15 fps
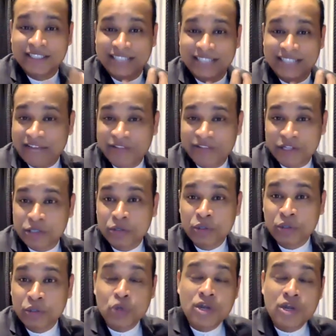there with you,
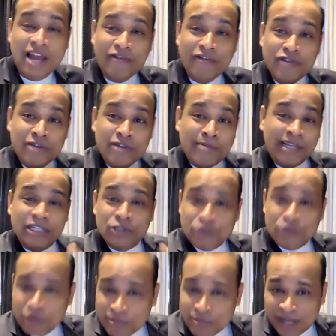you love your bike
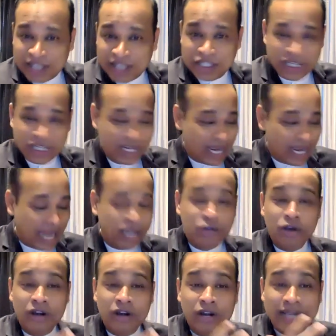so much and you
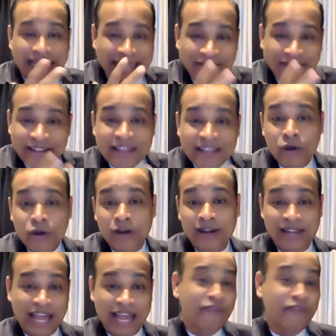are living your
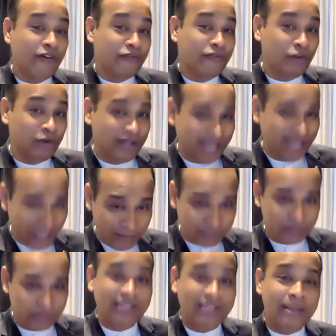life of your
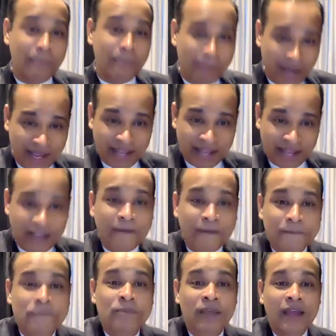dreams with the bike,
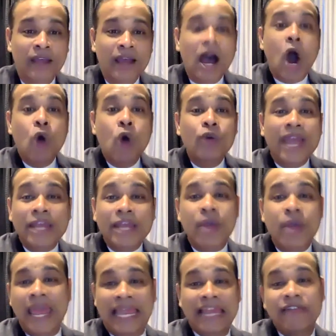how can you
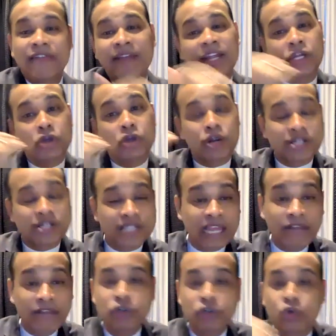elevate yourself
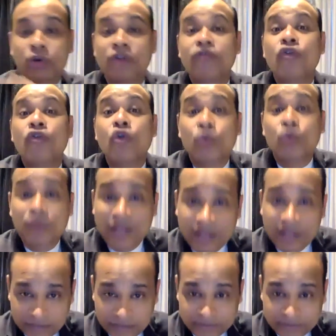to a four-wheeler?